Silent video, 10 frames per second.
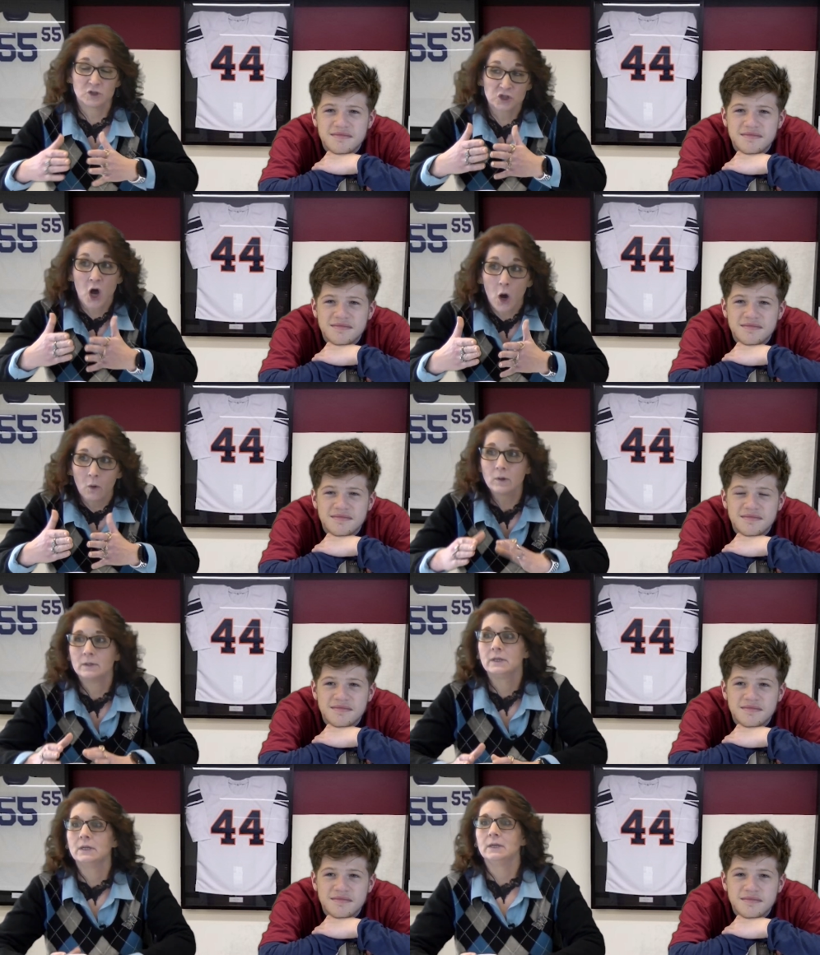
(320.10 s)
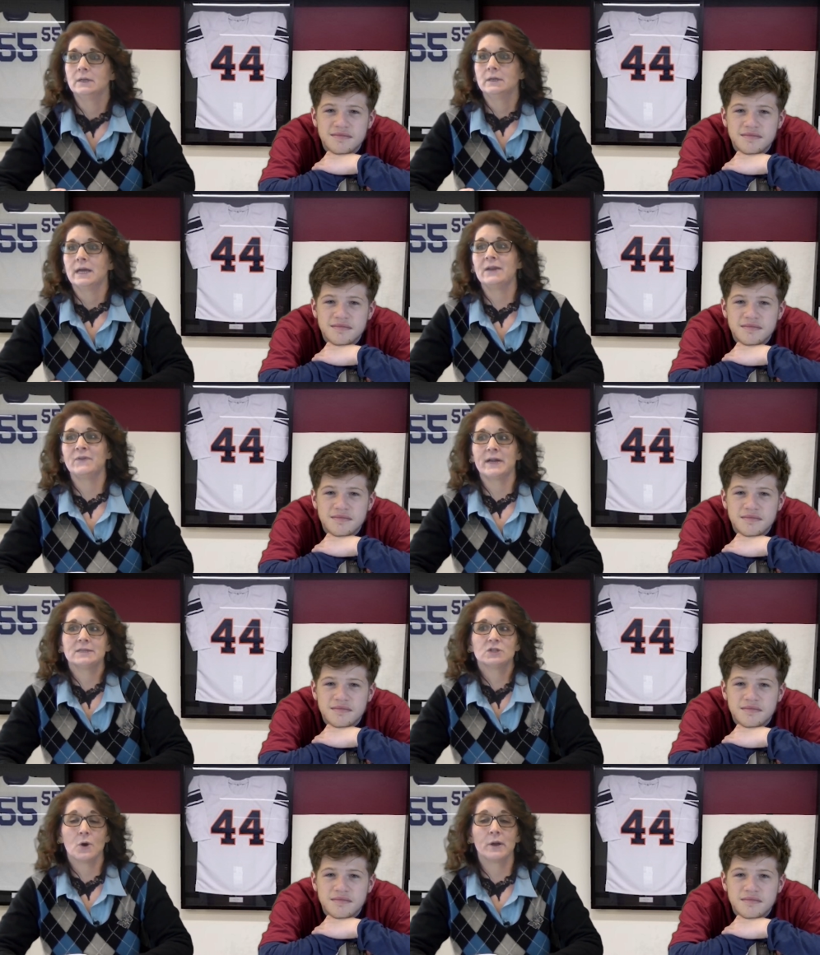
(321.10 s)
Speaker 1: Sew
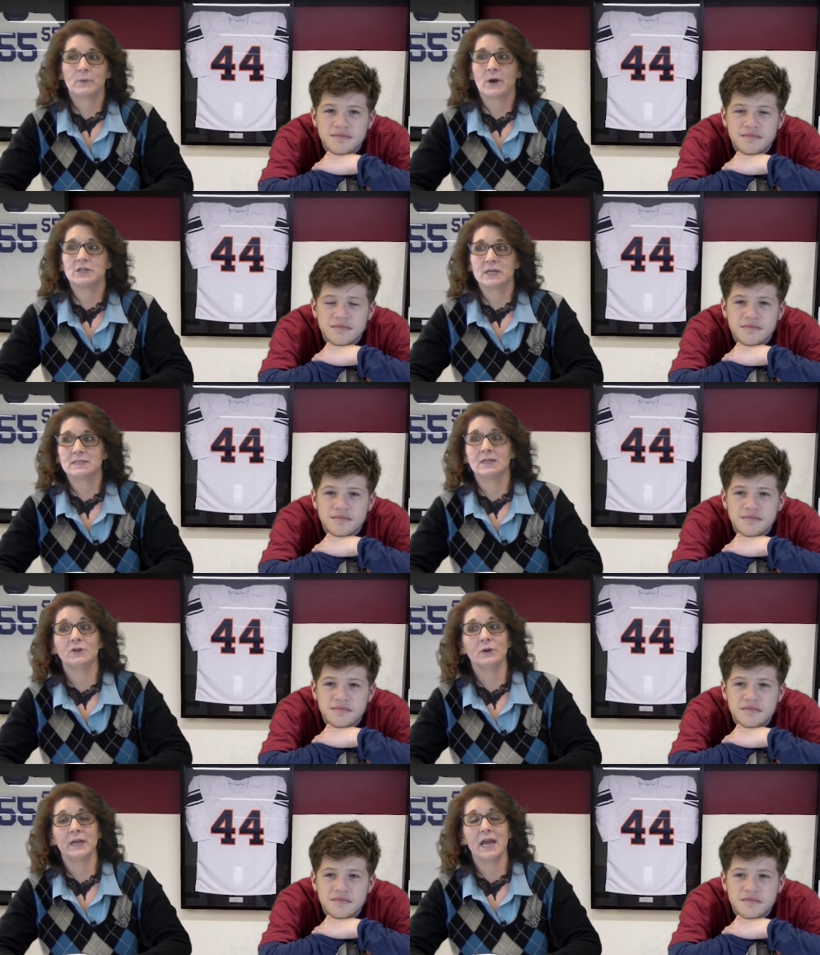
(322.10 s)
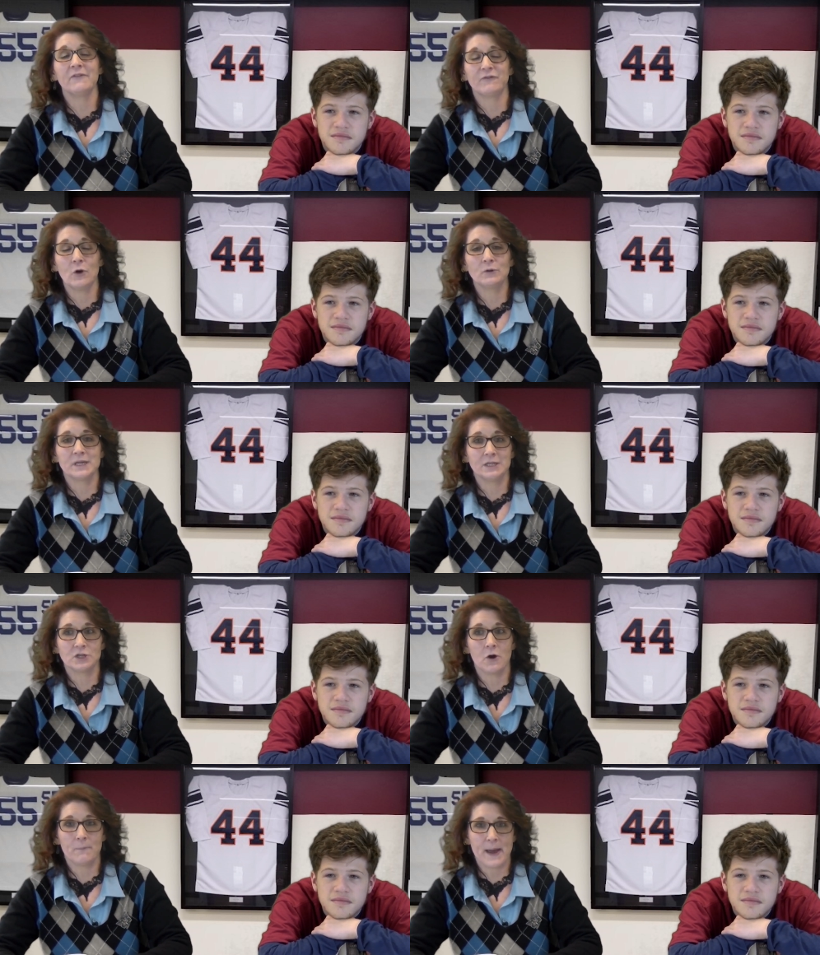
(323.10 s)
advanced sewing projects, including a folding
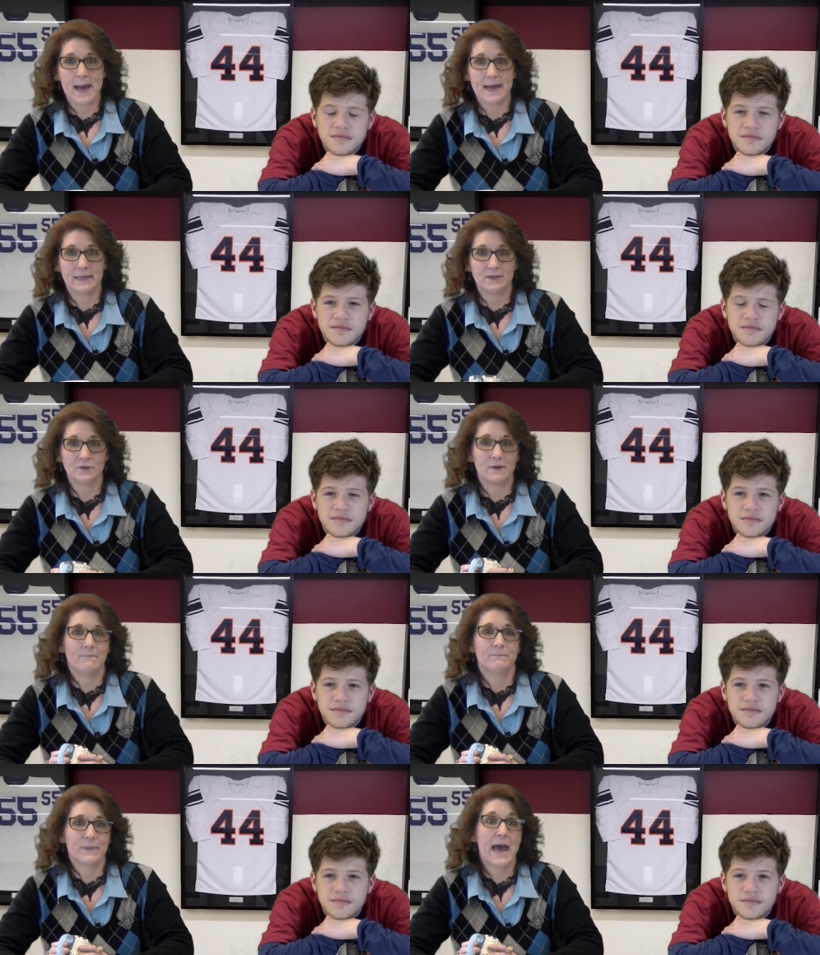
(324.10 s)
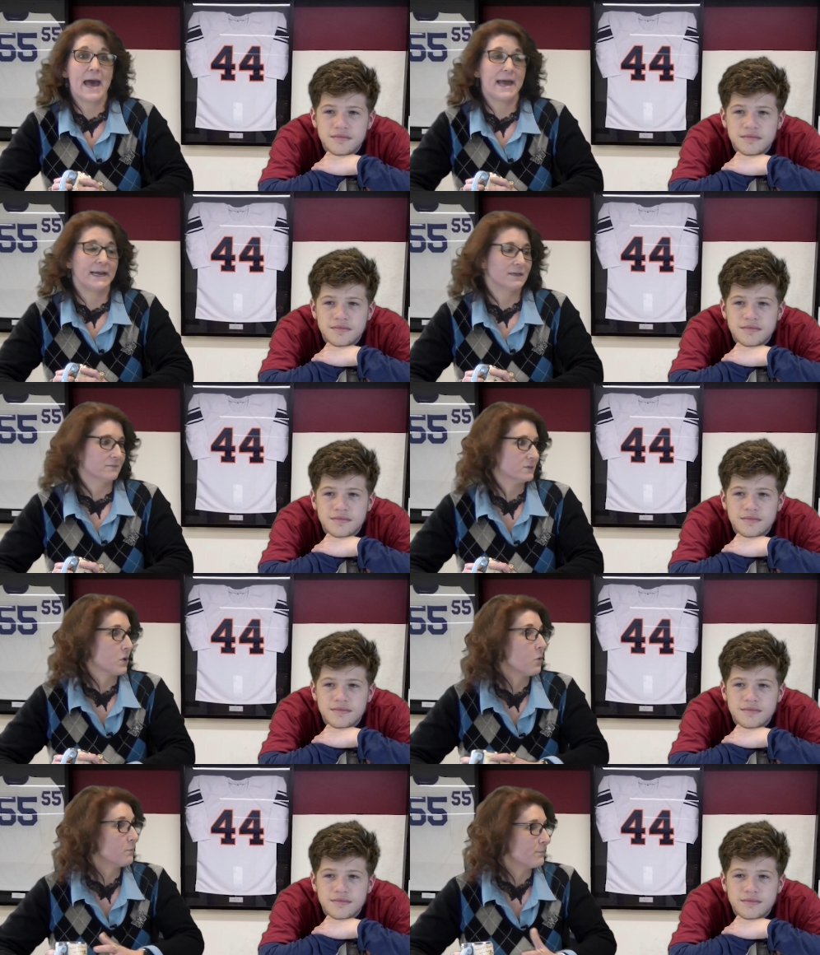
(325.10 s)
tote bag. Bag.
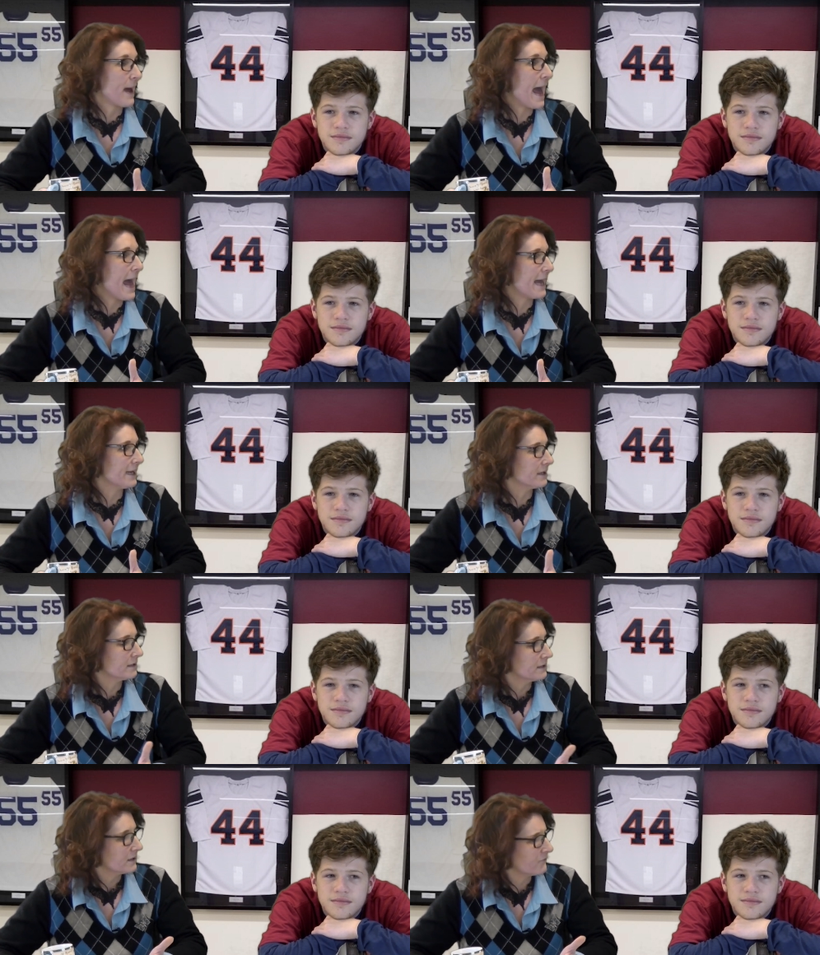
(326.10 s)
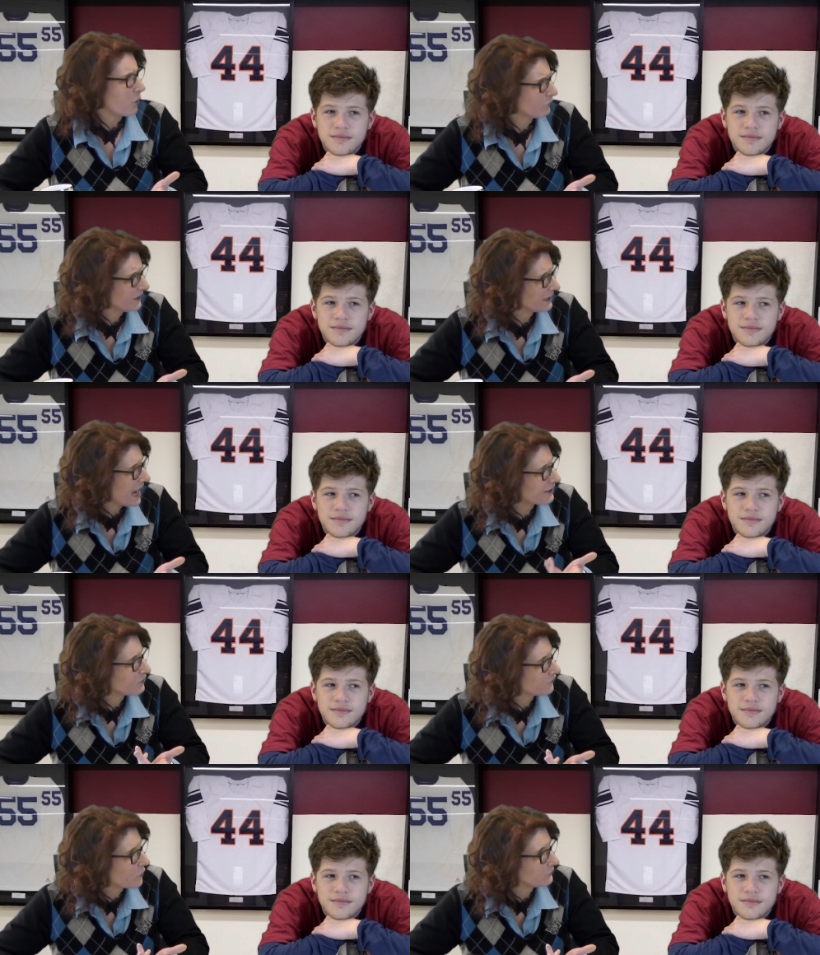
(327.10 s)
Tote bag. Folding? How do
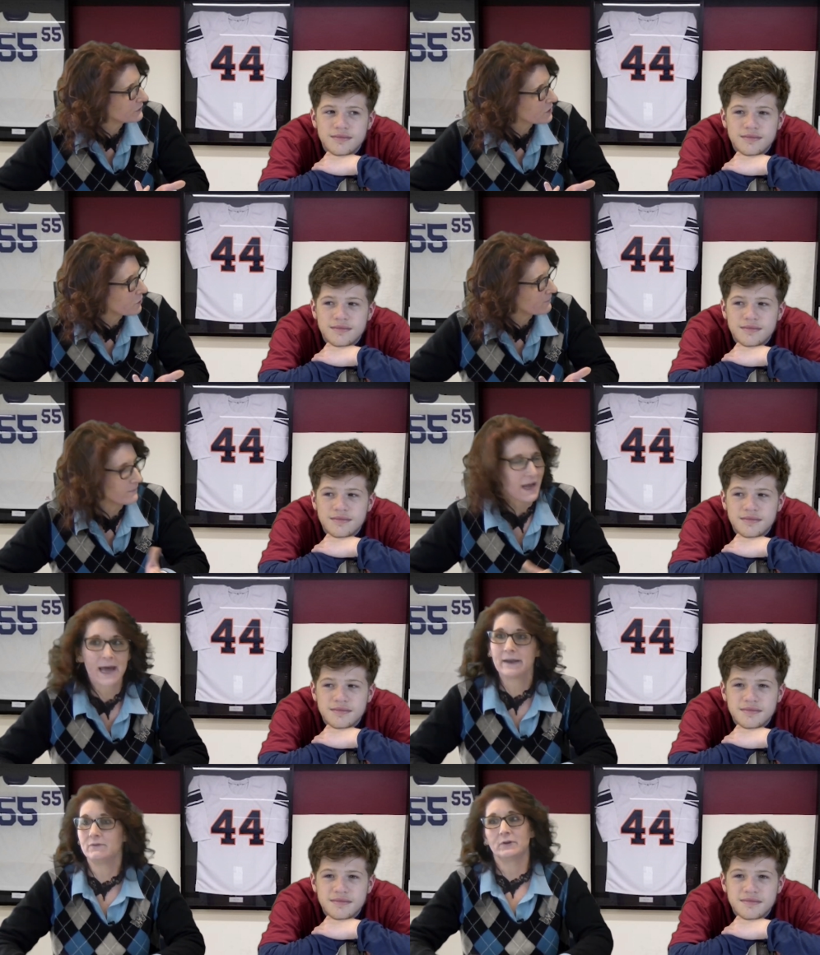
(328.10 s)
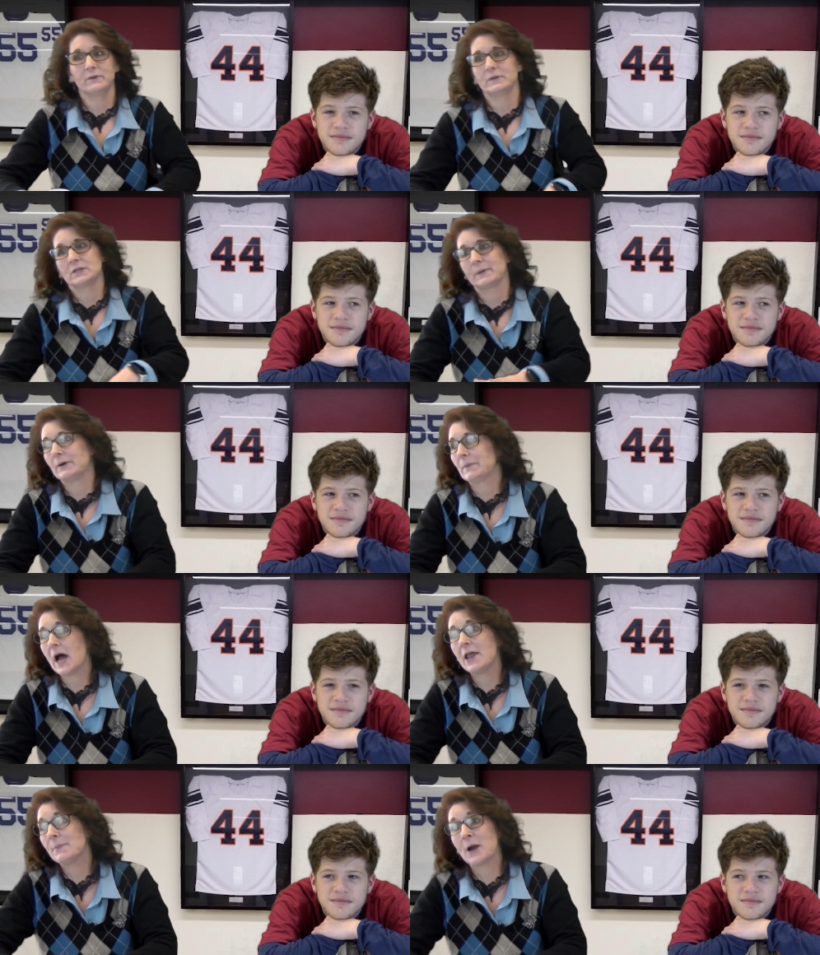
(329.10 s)
you fold a tote? I don't even know.
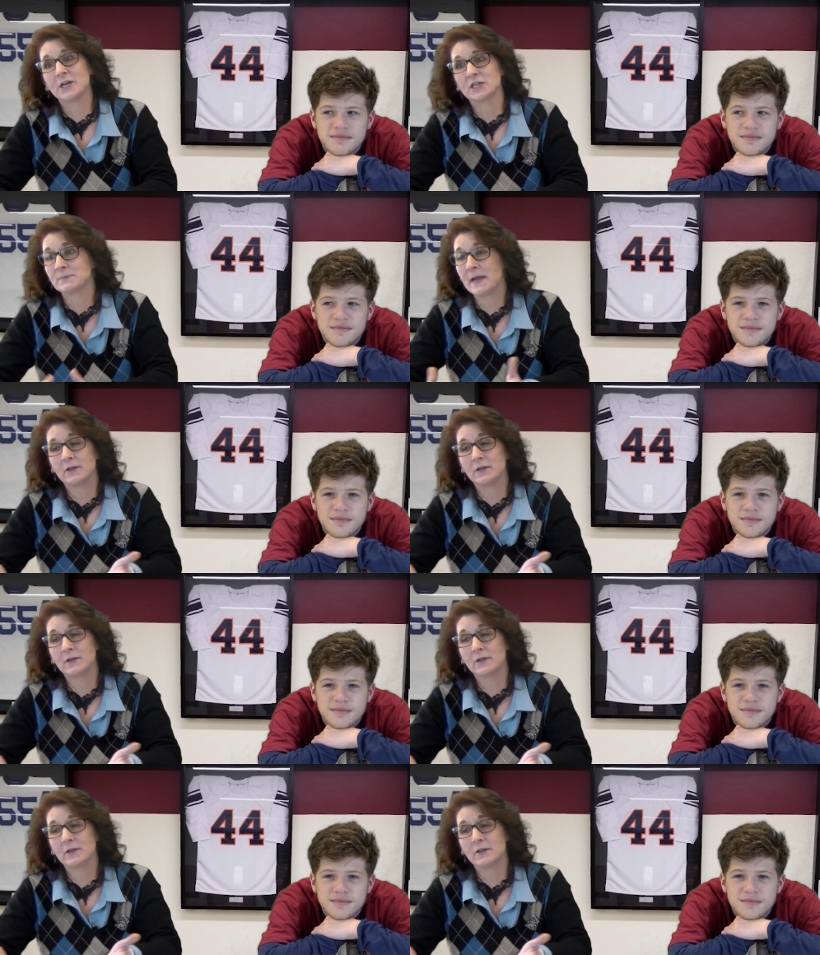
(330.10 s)
Other projects may